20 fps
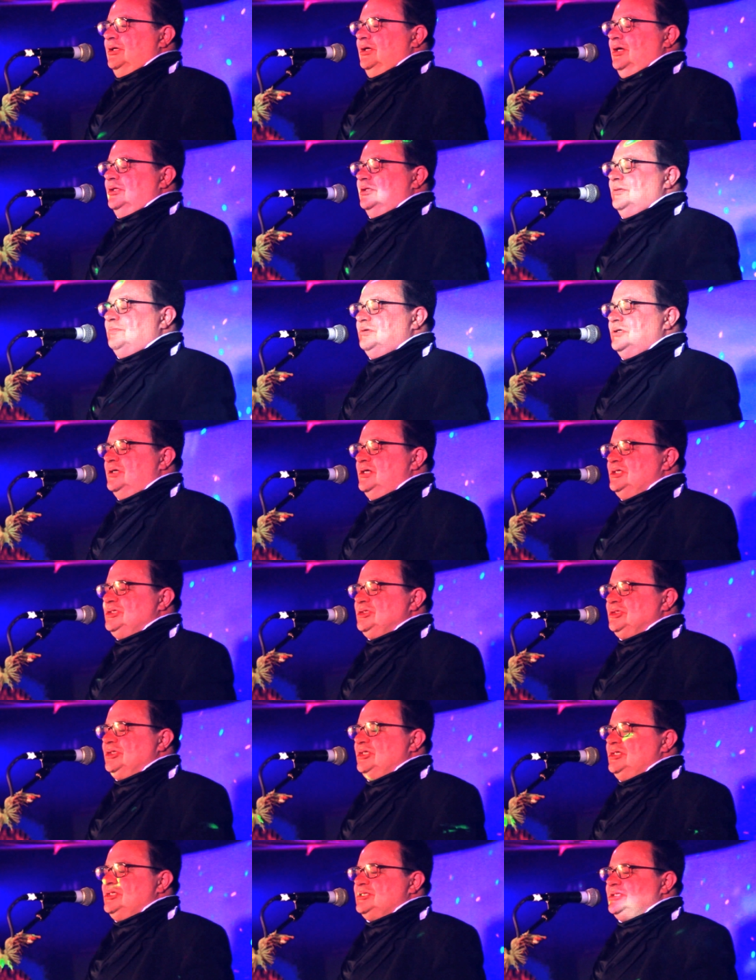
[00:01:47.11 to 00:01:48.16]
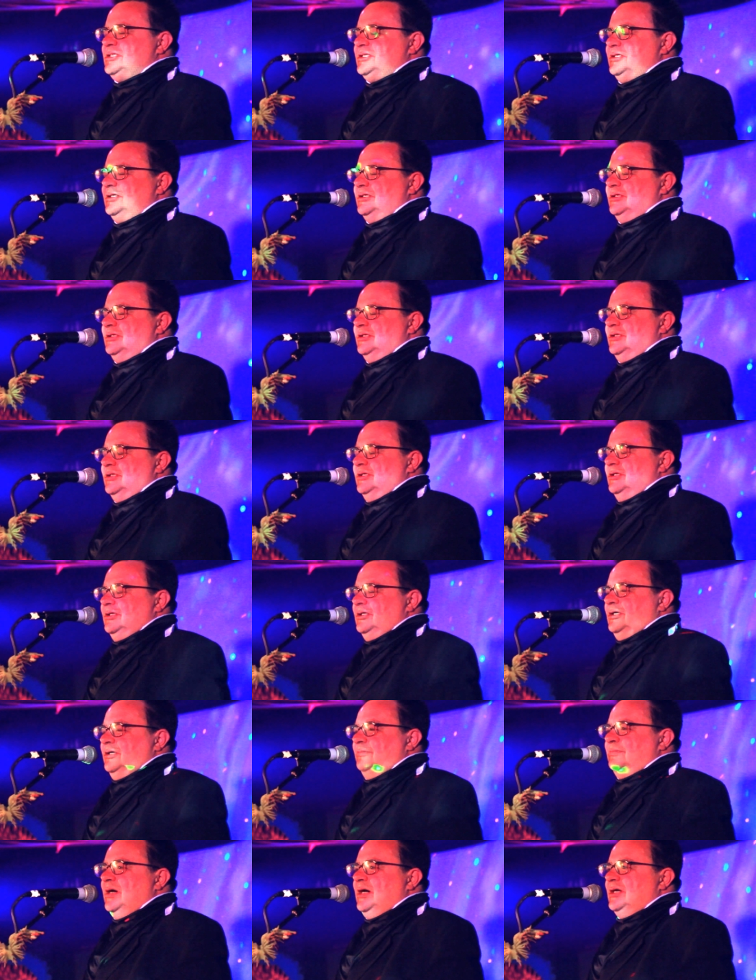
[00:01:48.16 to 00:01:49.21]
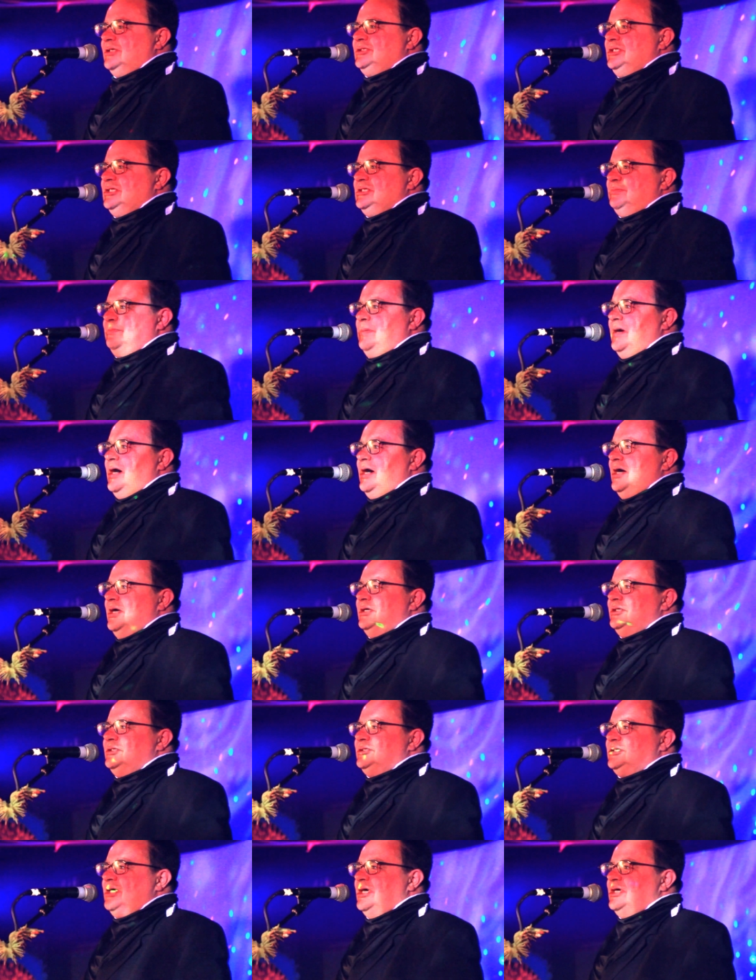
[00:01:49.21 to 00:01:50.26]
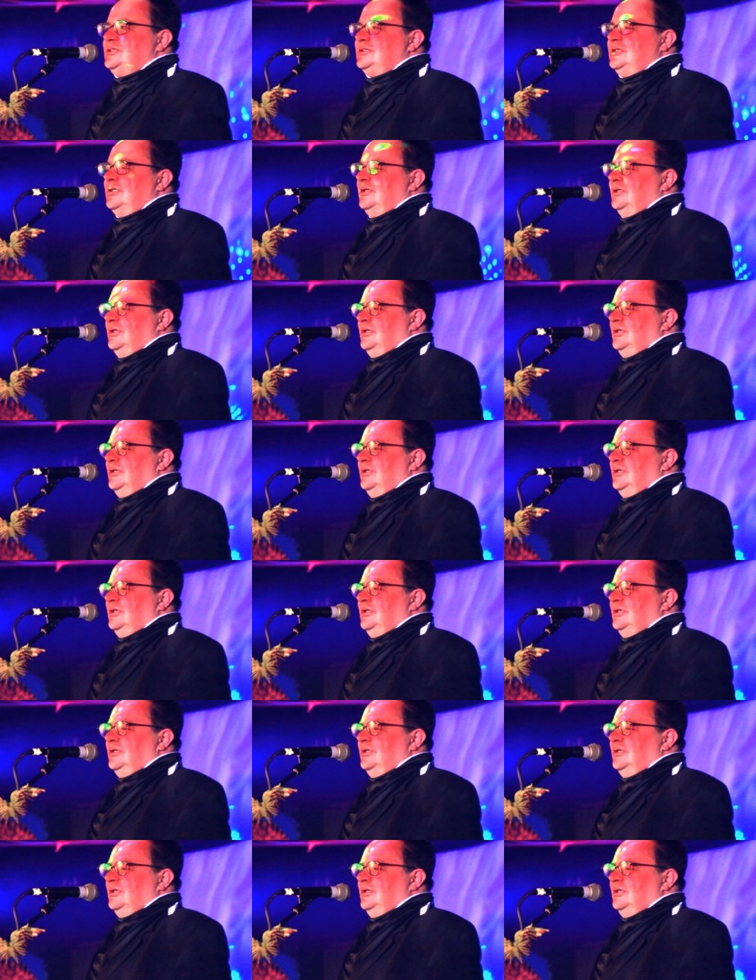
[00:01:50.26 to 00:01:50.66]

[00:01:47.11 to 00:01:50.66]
and the priest passes by and says,